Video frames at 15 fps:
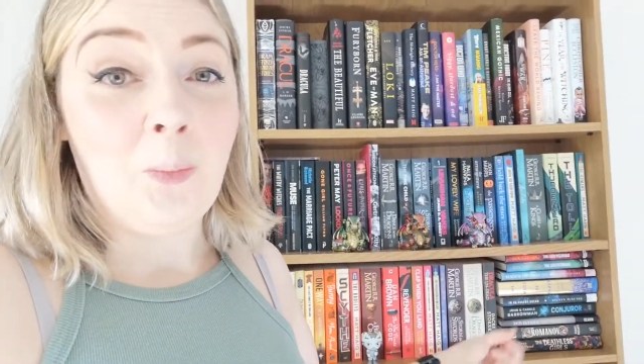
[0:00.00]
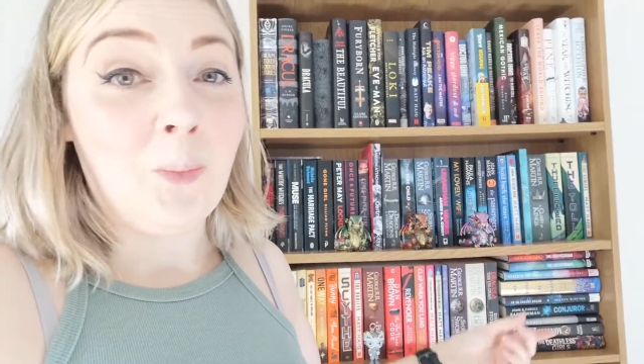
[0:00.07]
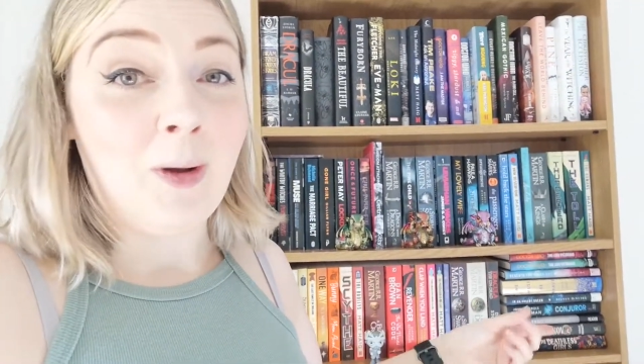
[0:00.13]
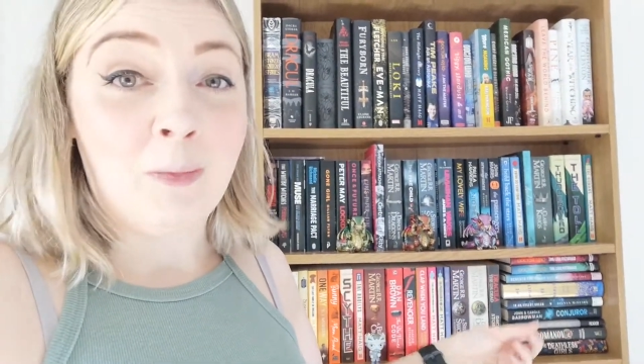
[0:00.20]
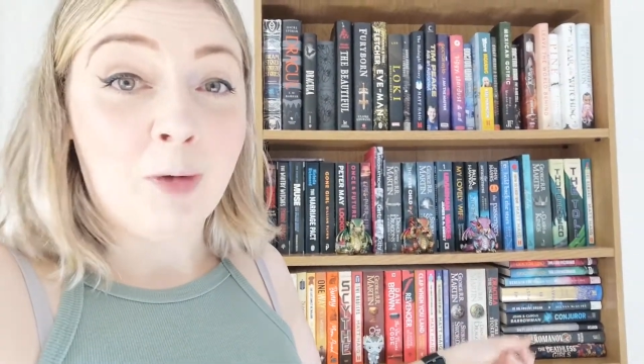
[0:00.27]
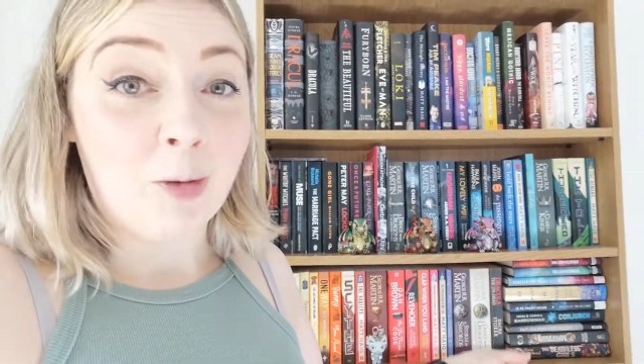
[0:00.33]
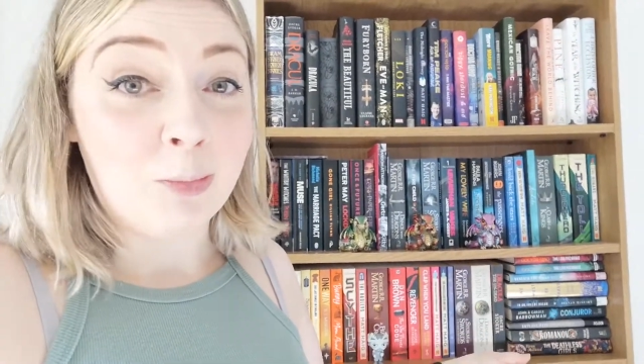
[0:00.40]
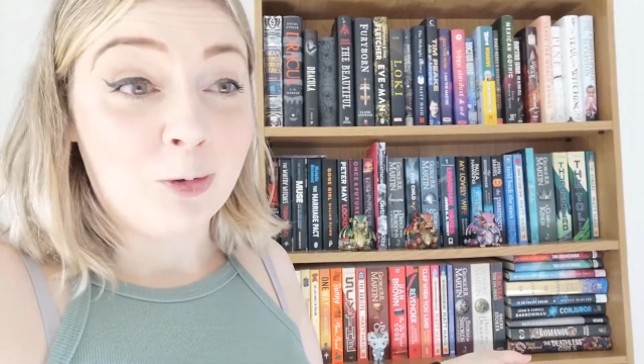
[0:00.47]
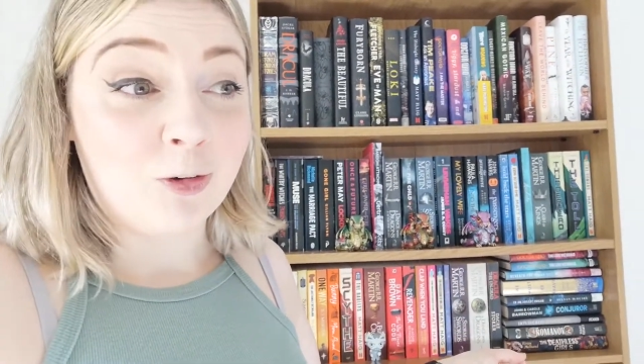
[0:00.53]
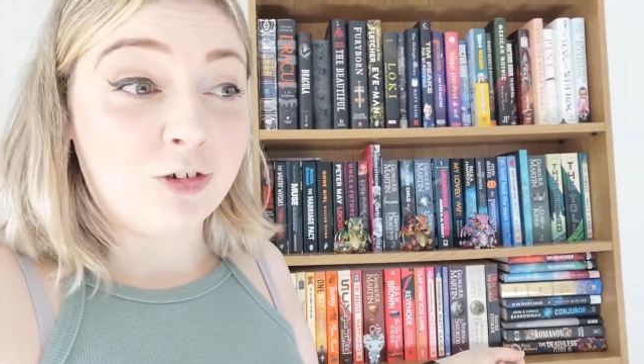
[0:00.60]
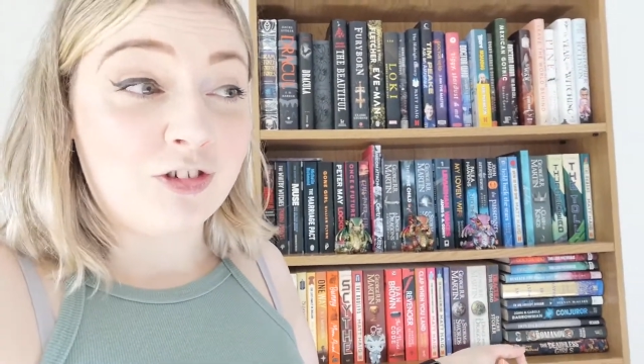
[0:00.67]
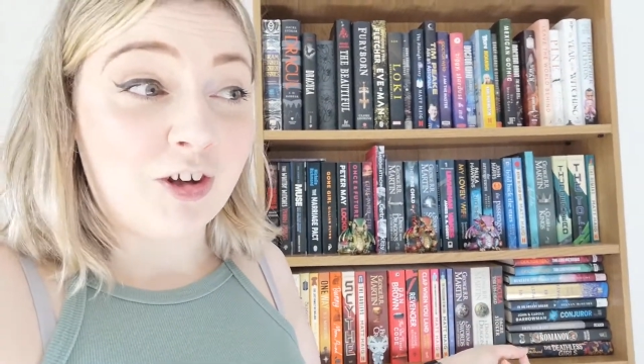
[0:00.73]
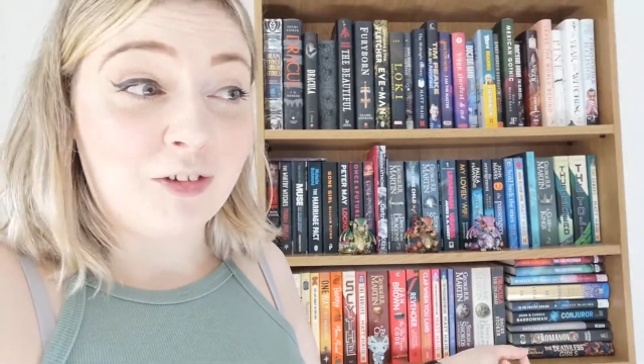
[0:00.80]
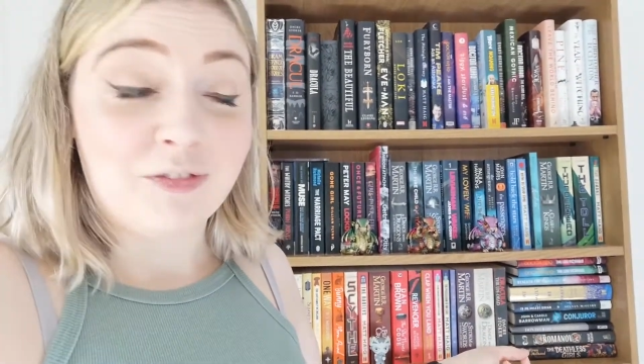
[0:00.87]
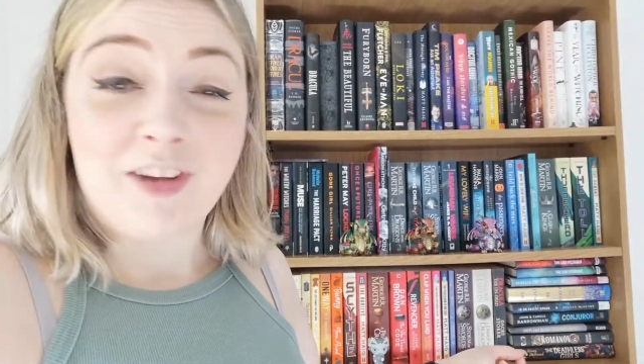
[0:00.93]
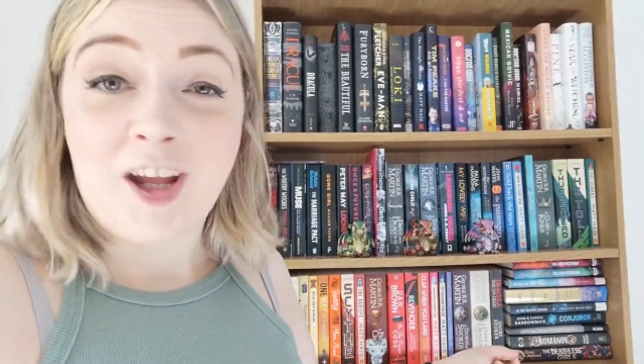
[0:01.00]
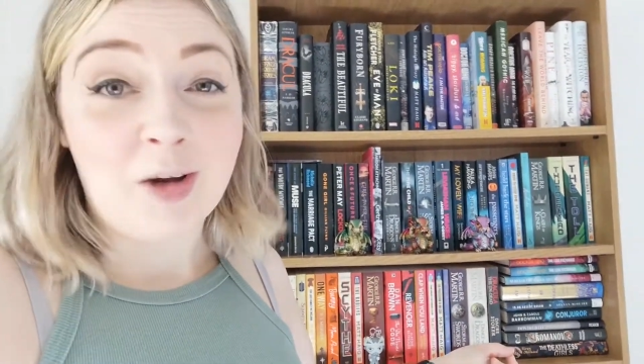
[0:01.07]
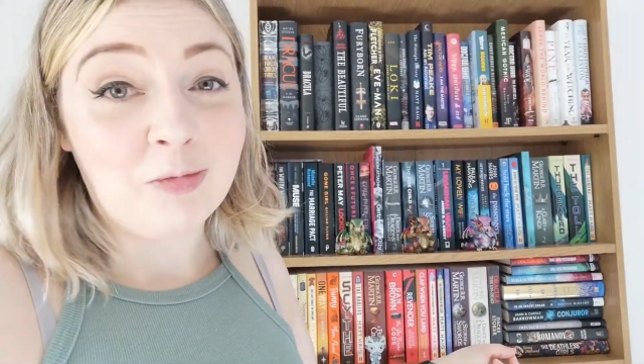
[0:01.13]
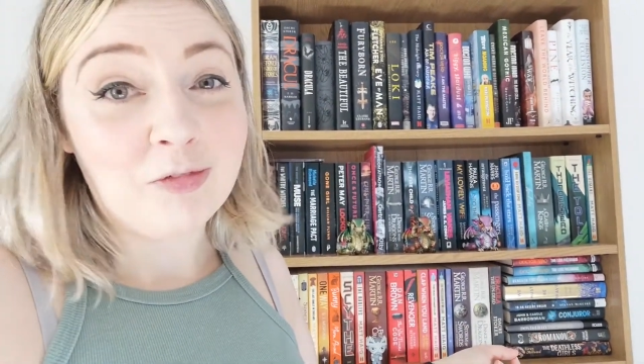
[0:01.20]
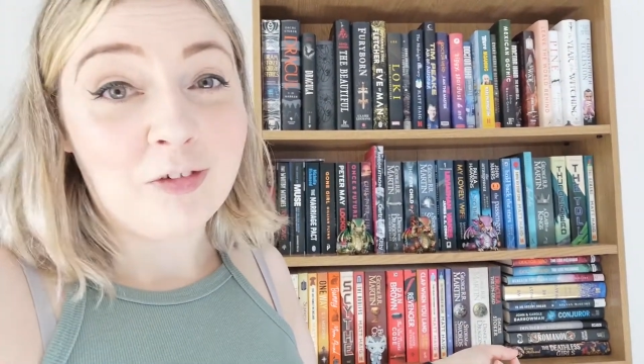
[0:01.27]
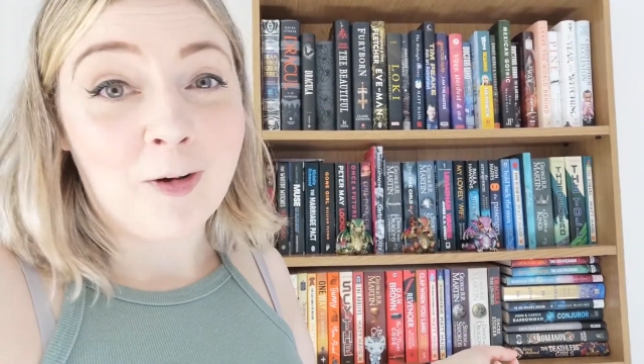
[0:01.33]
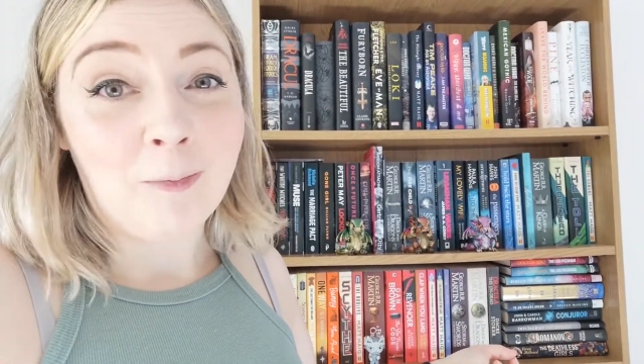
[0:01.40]
where my bookshelf
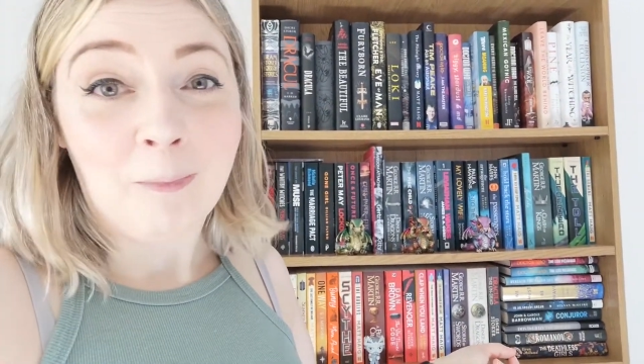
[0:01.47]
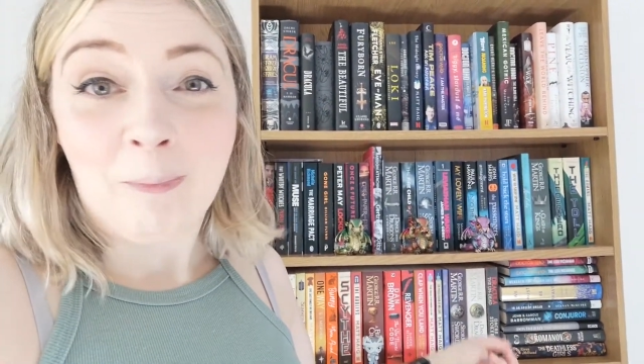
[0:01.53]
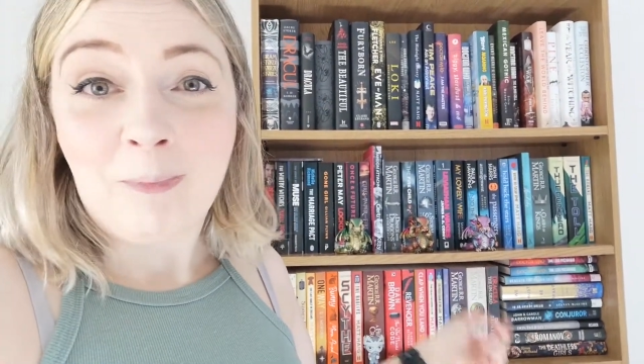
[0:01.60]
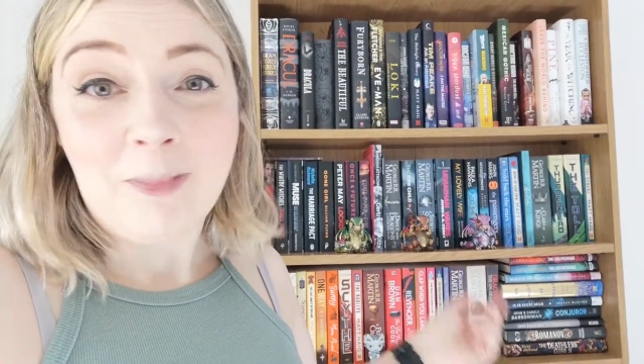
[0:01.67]
came from,